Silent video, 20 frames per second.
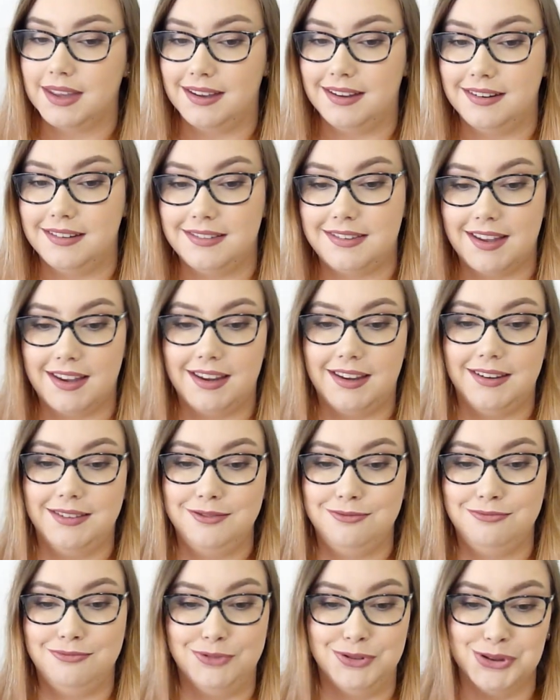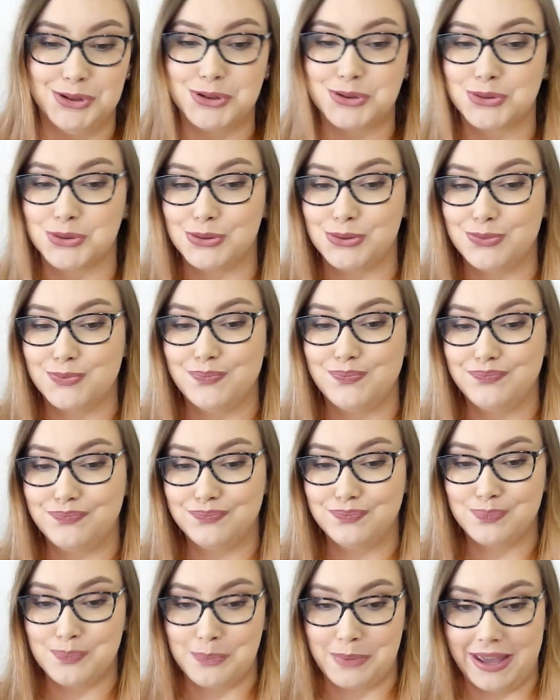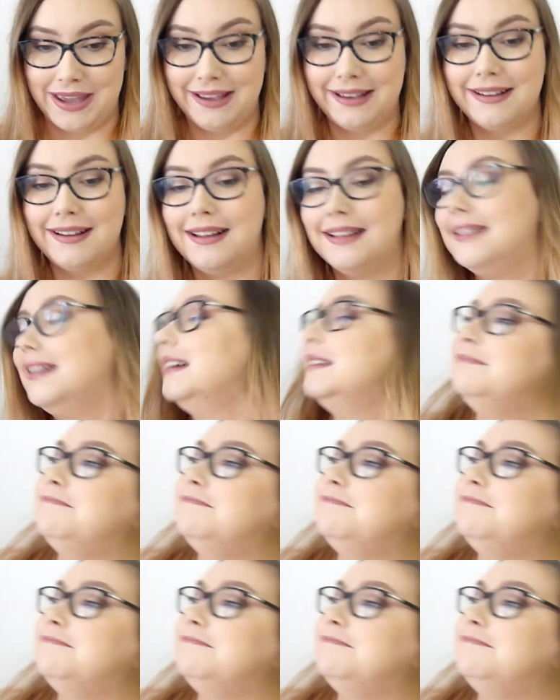Is a neutral pink colour.